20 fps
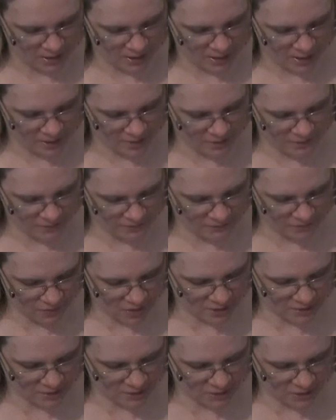and the
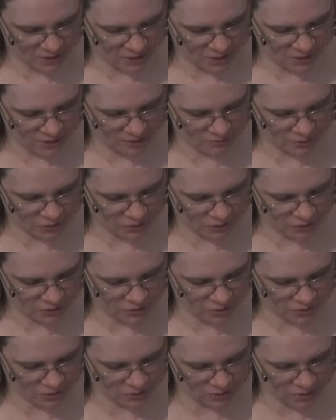affrighted globe should
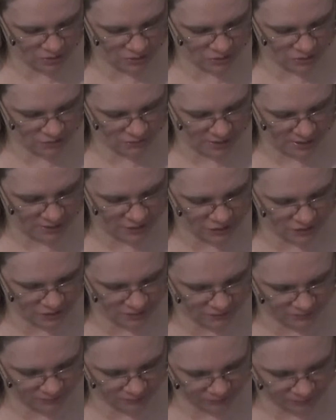yawn at alteration.